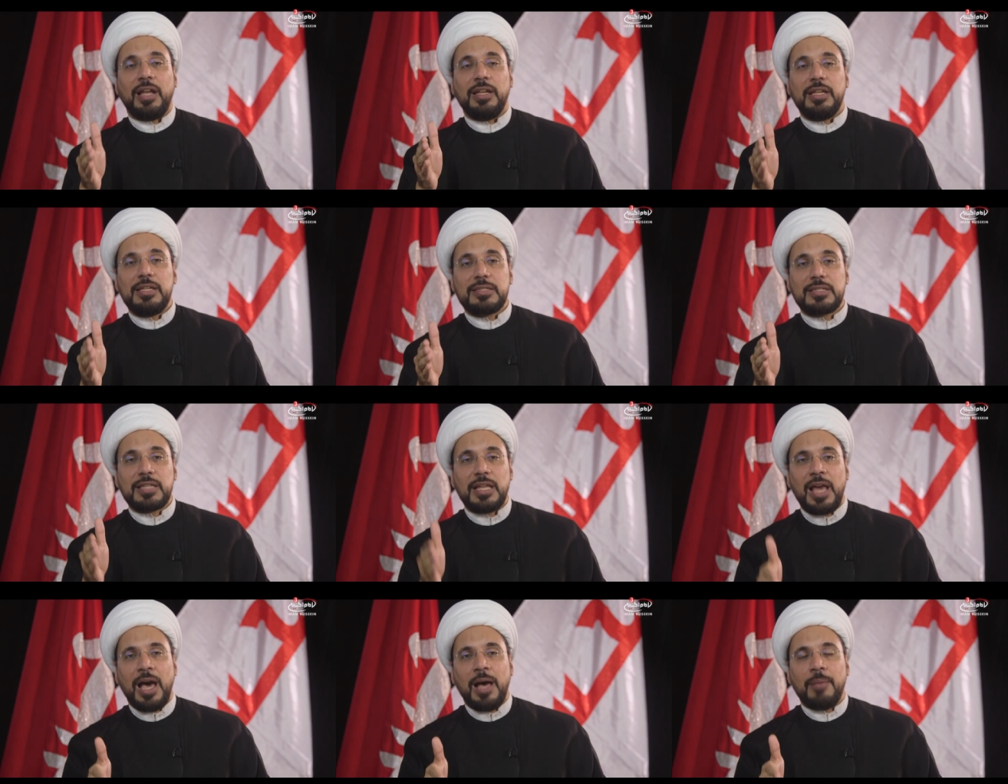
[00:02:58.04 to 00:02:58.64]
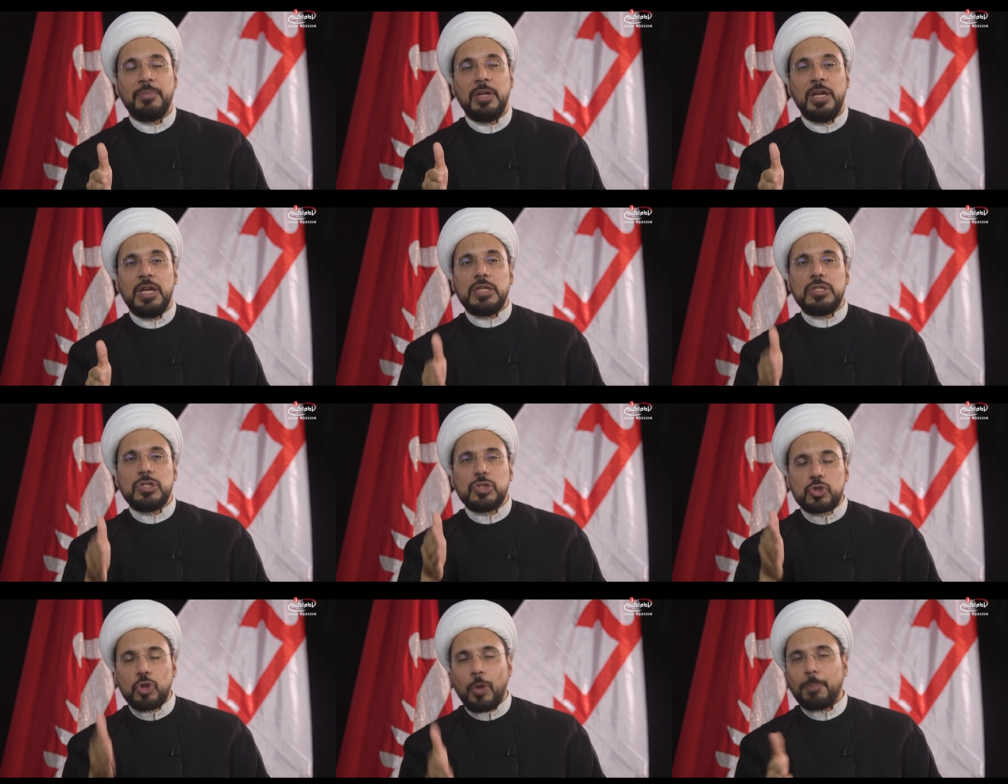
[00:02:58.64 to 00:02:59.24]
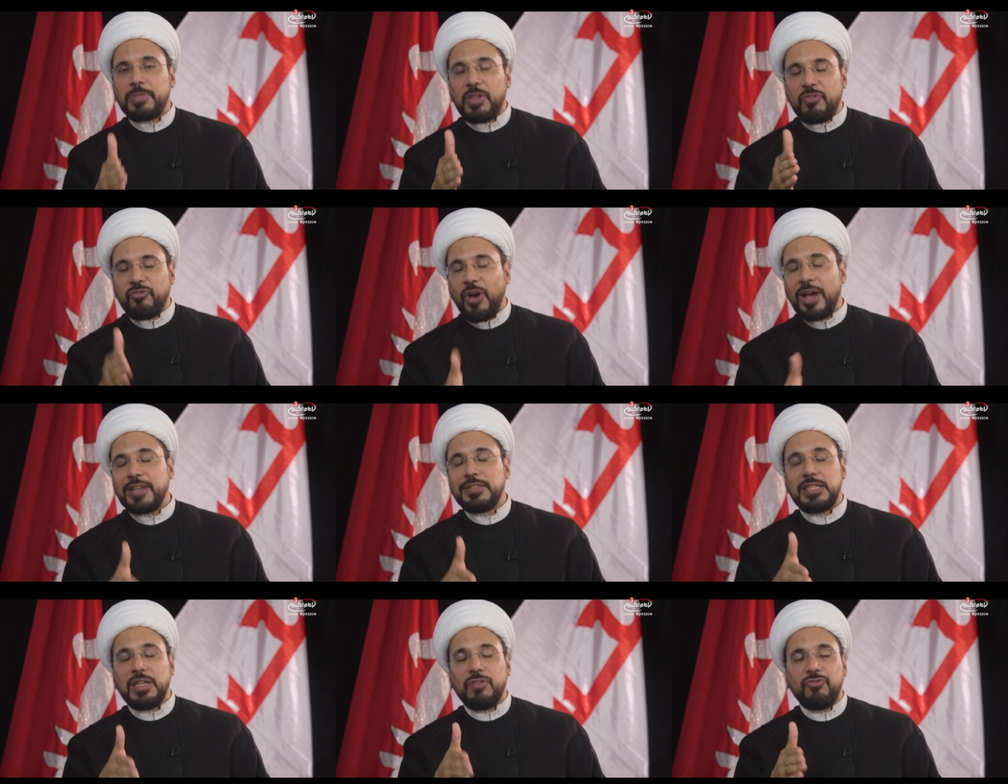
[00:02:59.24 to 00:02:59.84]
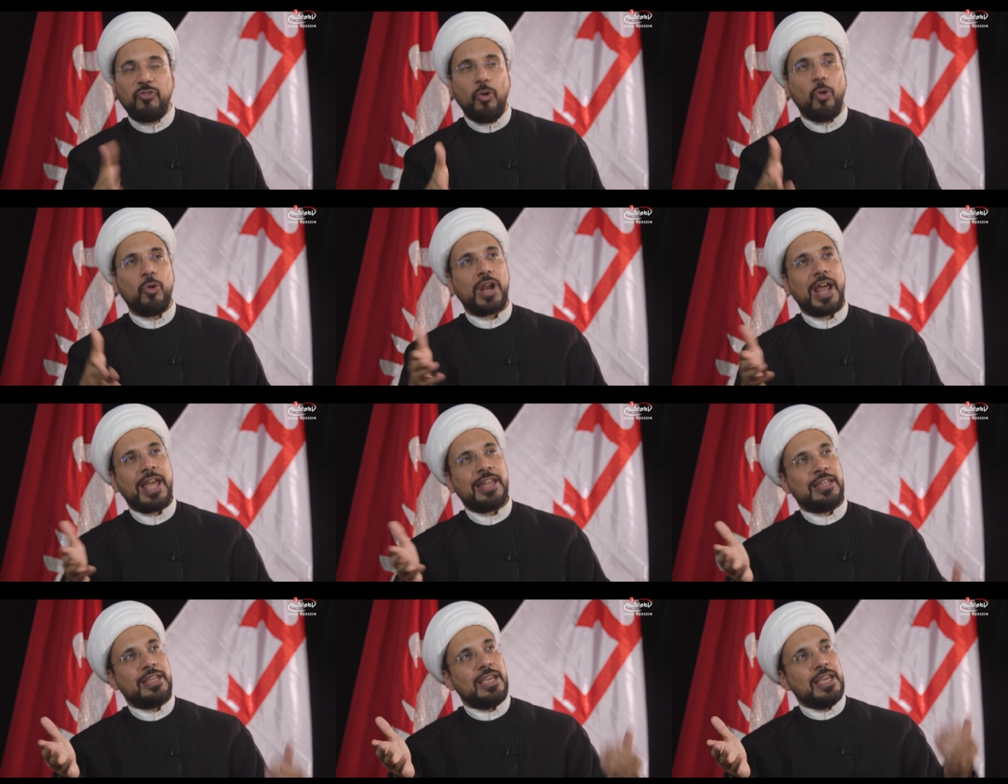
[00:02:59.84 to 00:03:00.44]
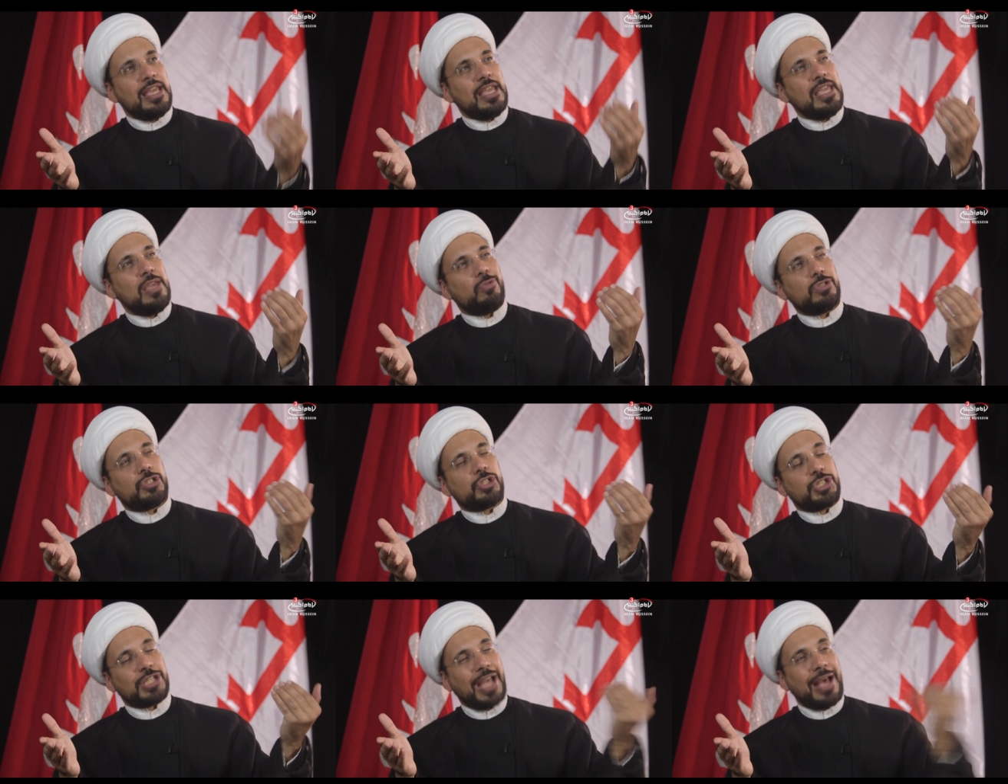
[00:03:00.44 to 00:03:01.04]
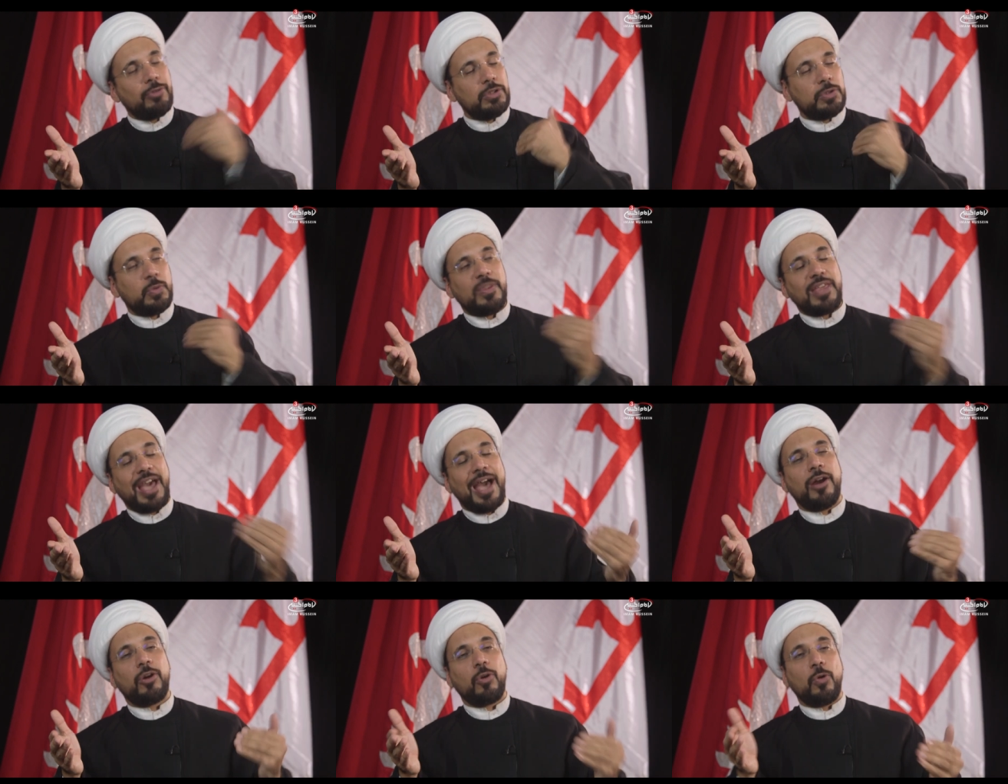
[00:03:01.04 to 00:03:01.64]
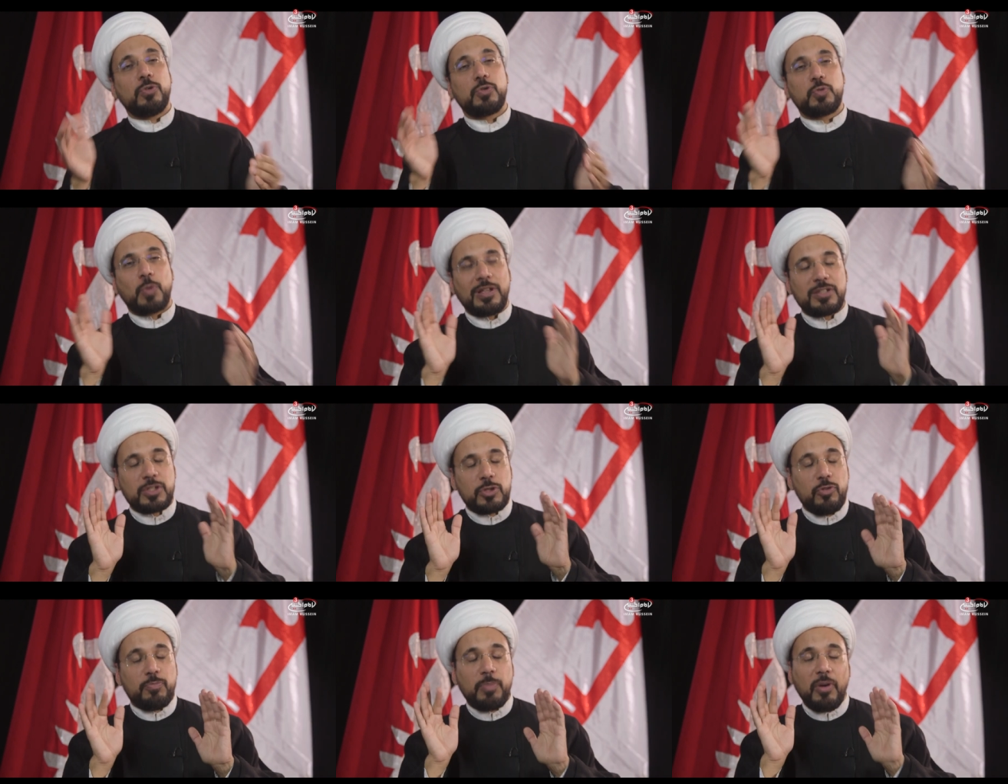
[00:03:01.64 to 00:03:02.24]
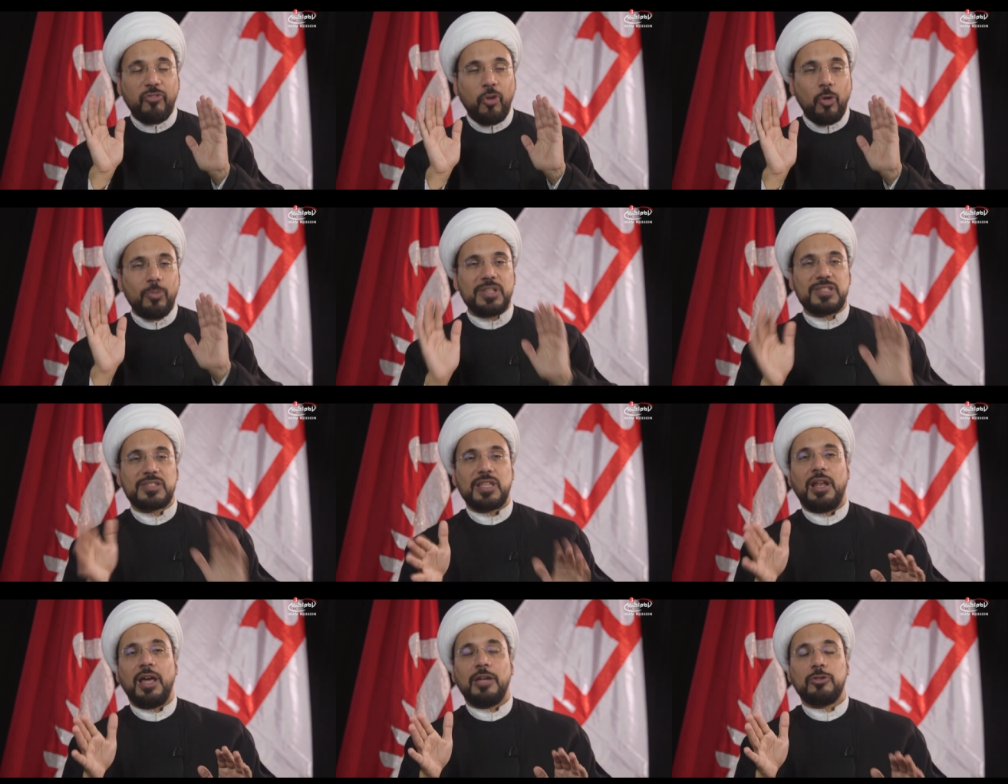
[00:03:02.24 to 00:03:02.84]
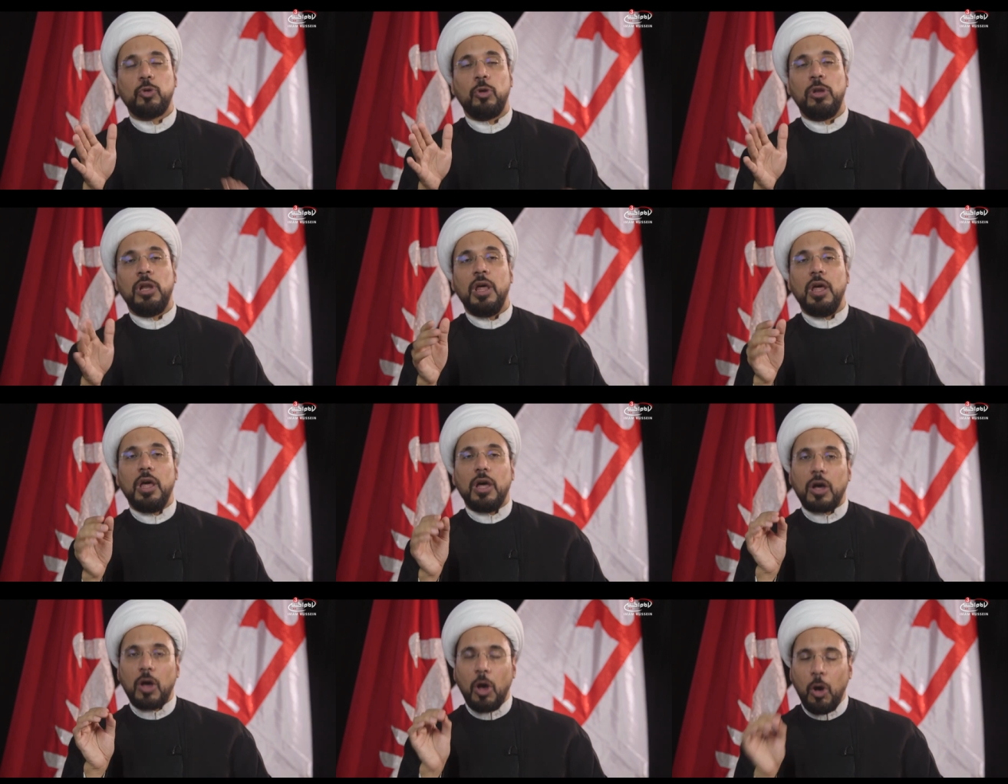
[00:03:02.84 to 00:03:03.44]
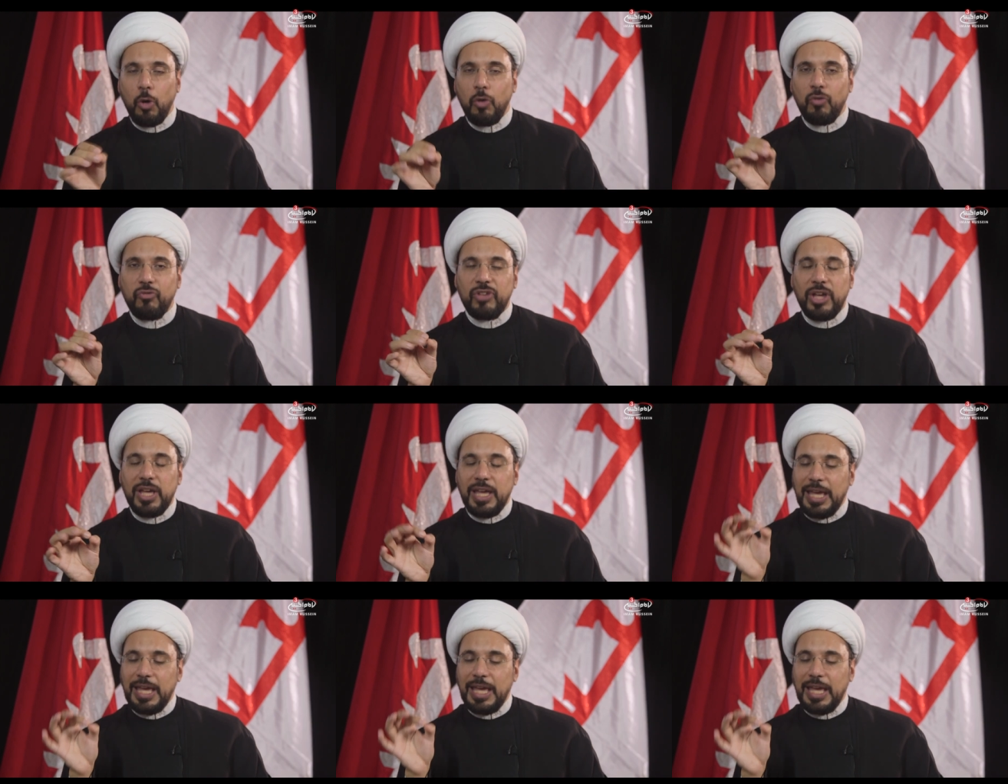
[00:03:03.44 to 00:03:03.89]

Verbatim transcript: alayhi salam stopped the fighting for, and he was showered with arrows whilst he was performing Salatul Khawf